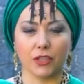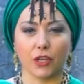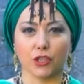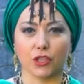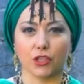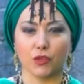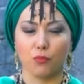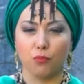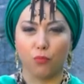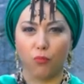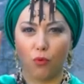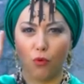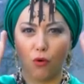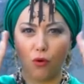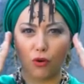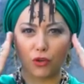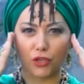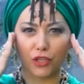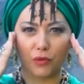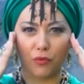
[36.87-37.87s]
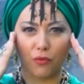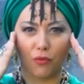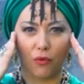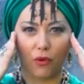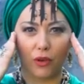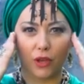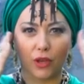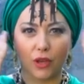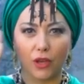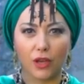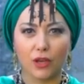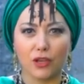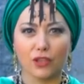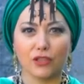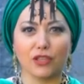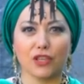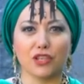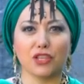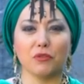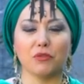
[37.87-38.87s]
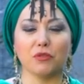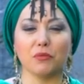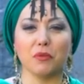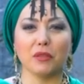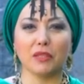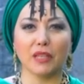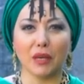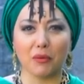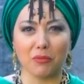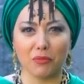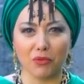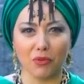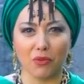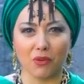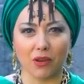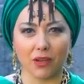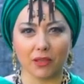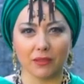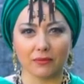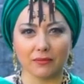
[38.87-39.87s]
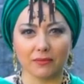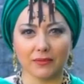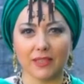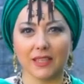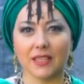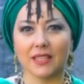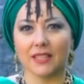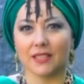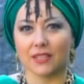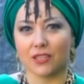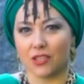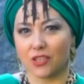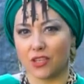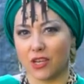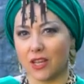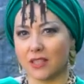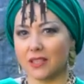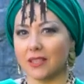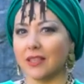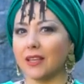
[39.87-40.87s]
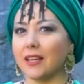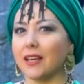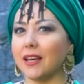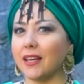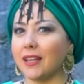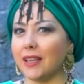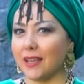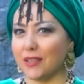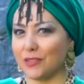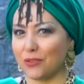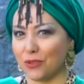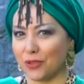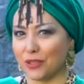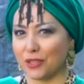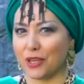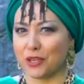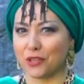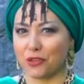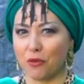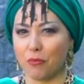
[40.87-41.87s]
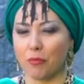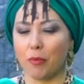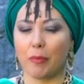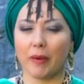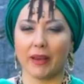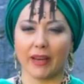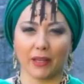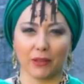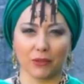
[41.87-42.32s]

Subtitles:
You will wonder why you need so many amulets, but I will now tell you